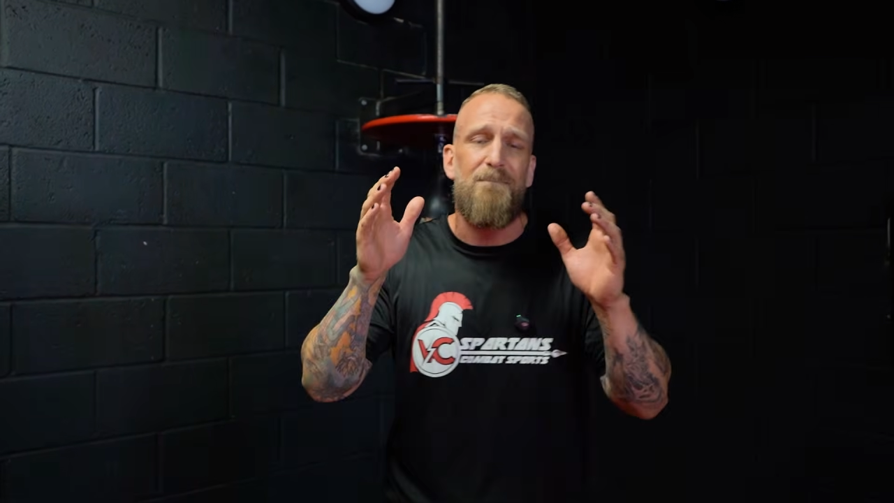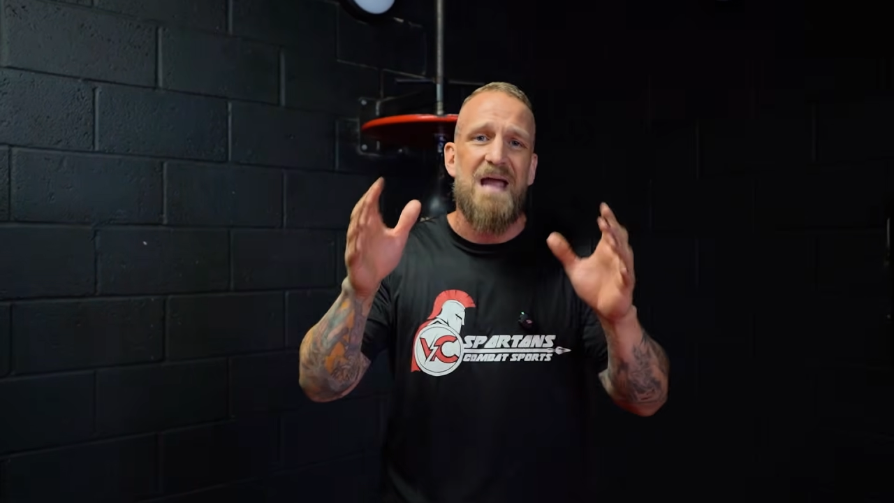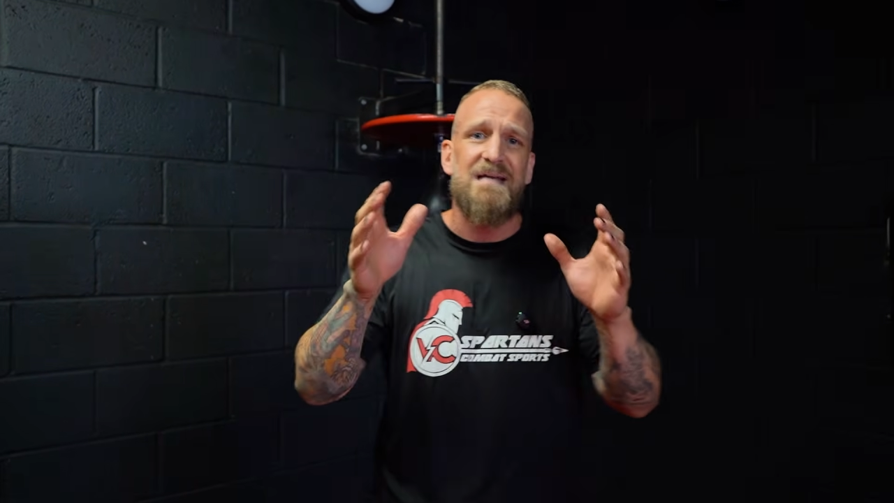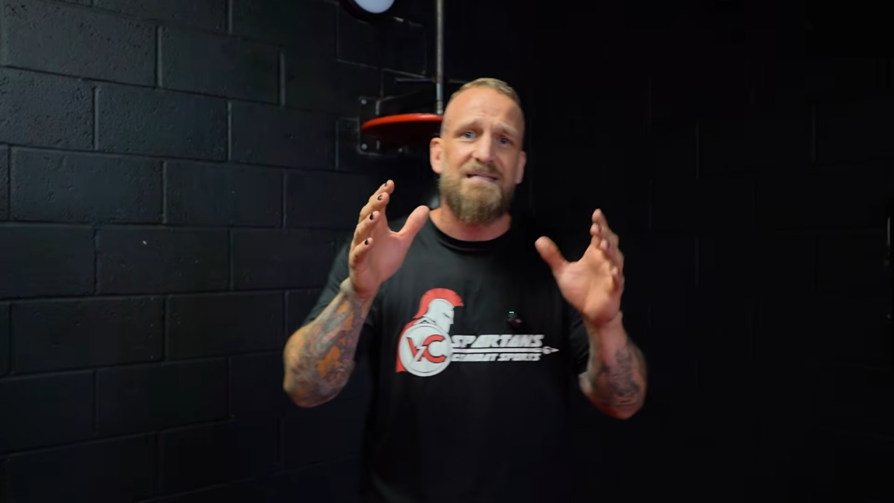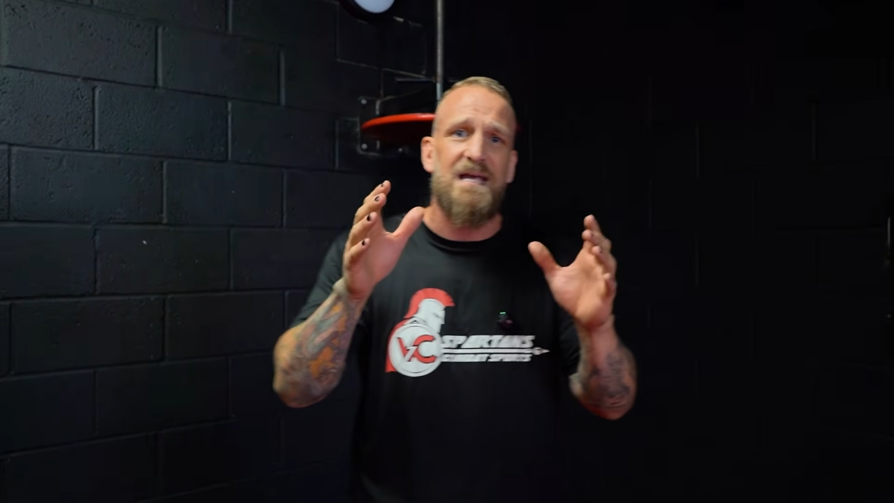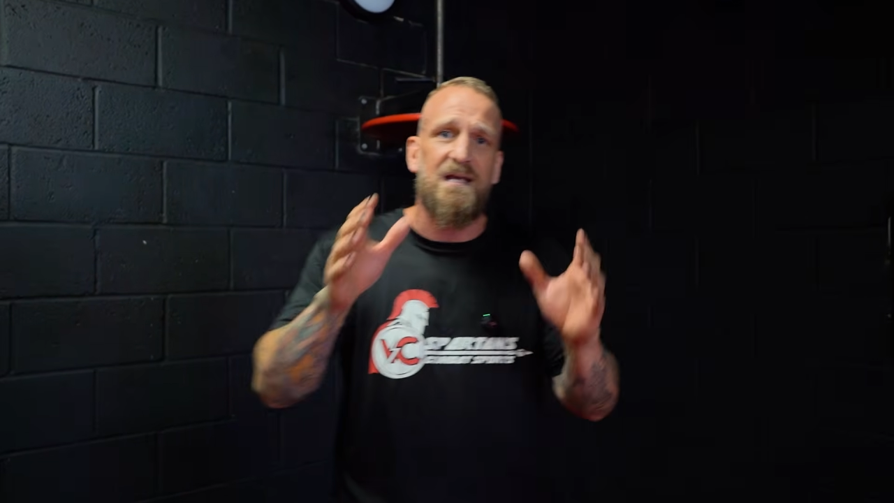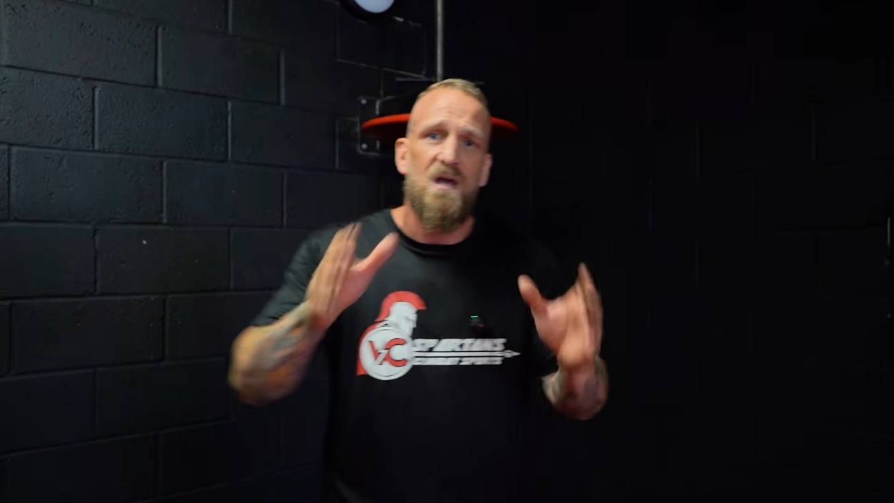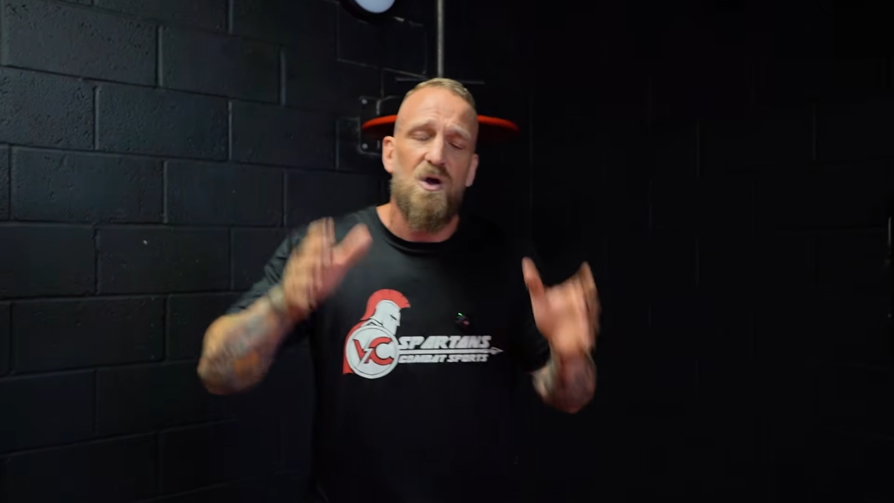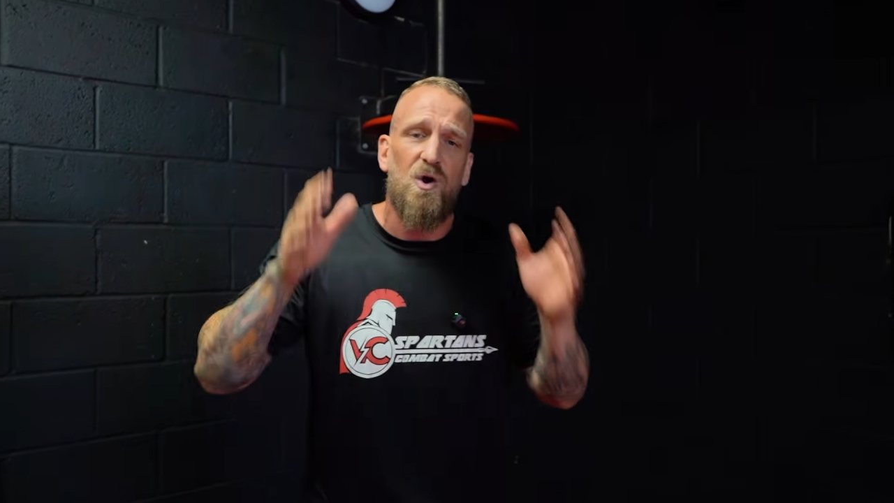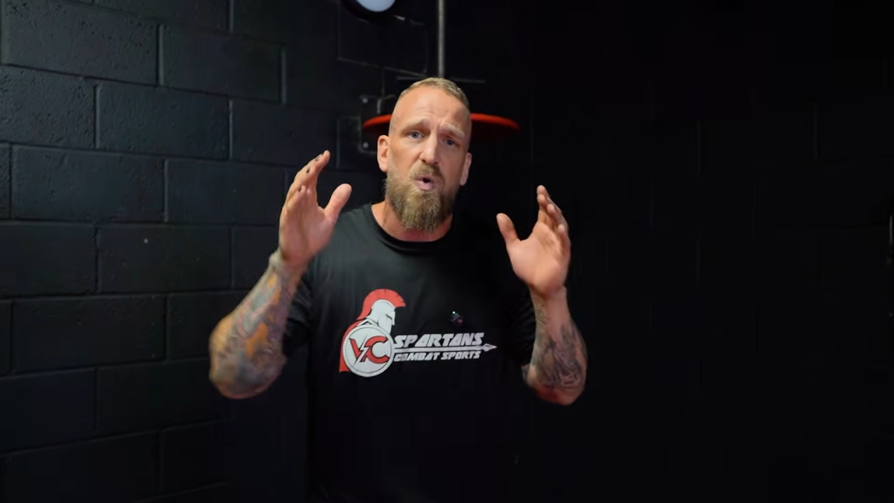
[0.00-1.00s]

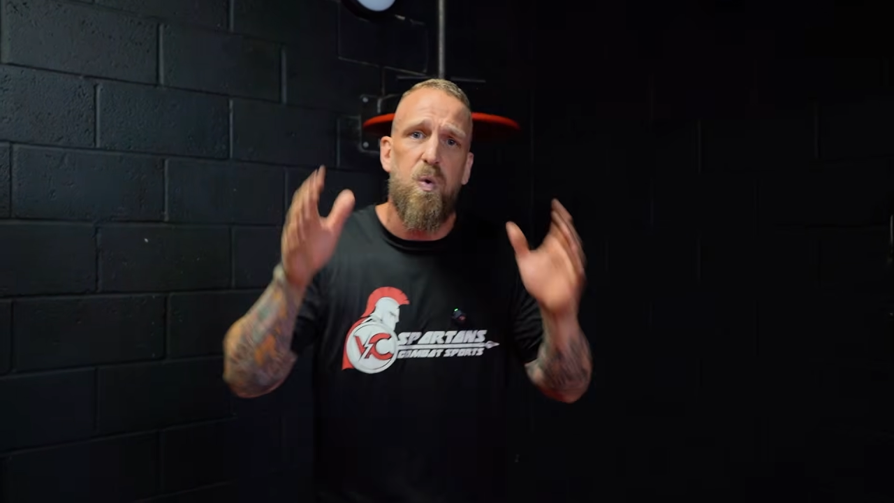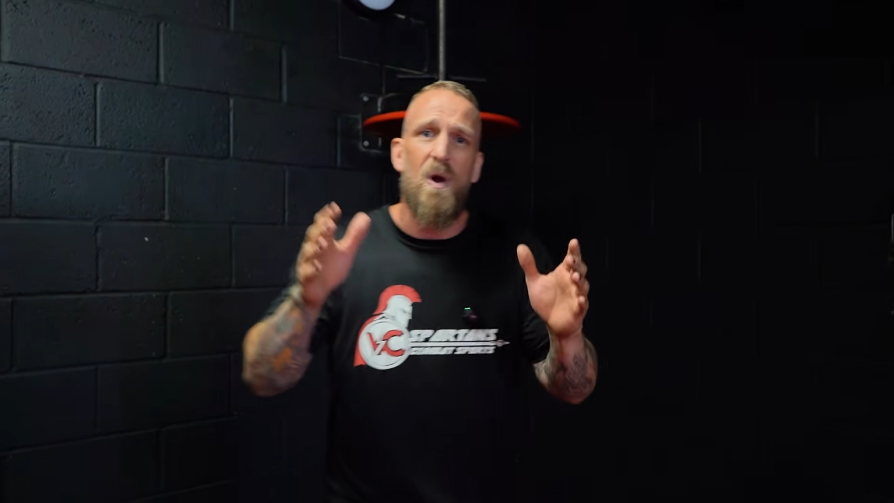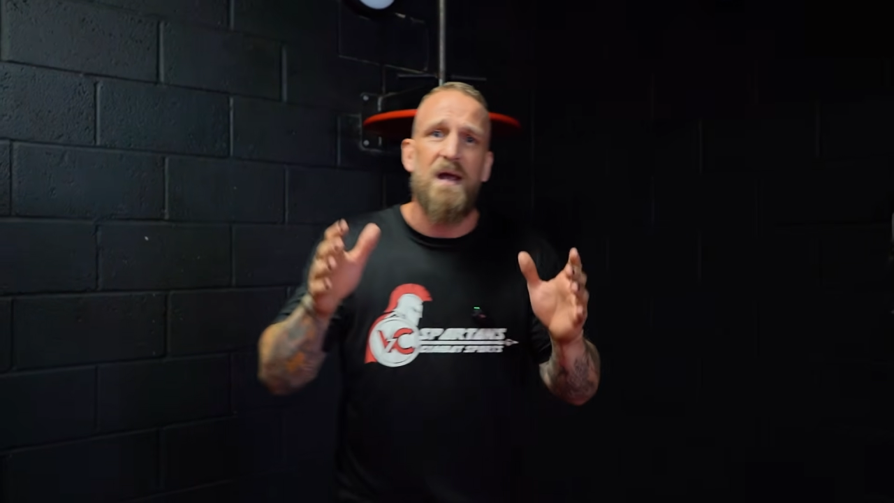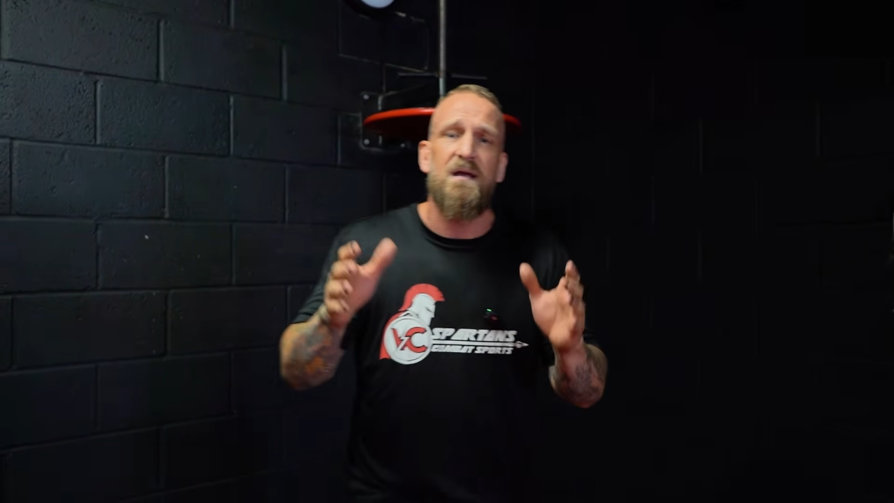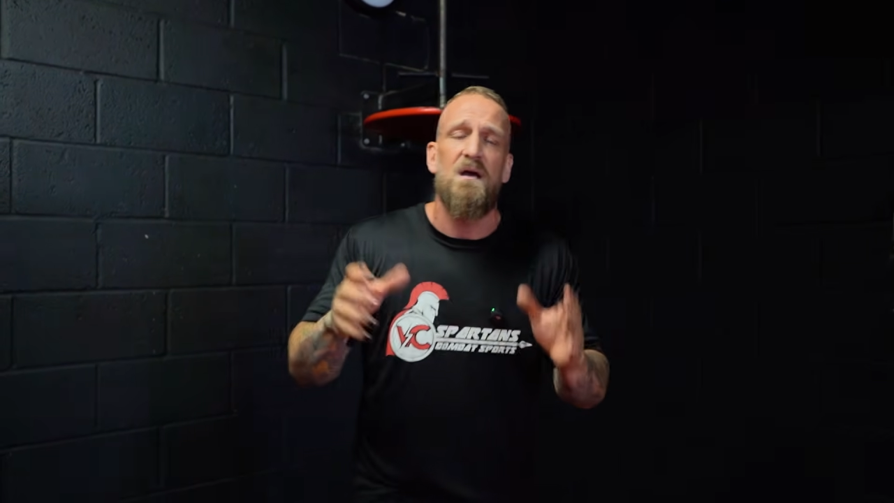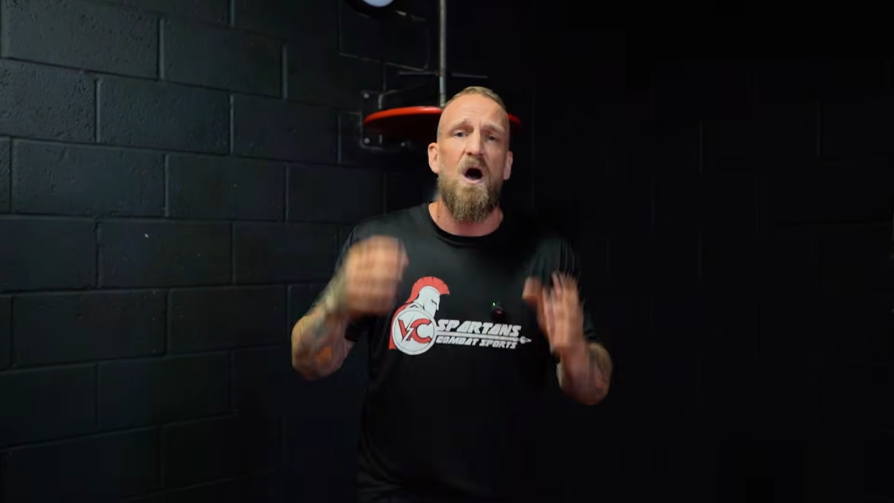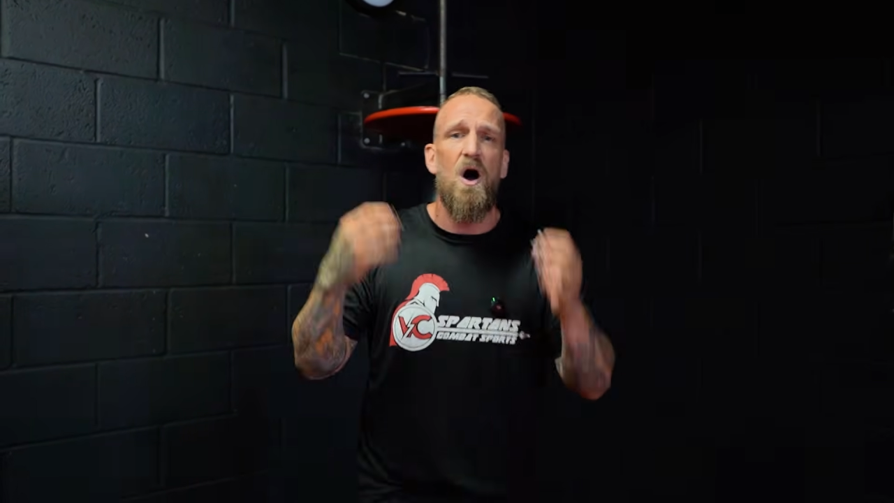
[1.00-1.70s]
basic, quick,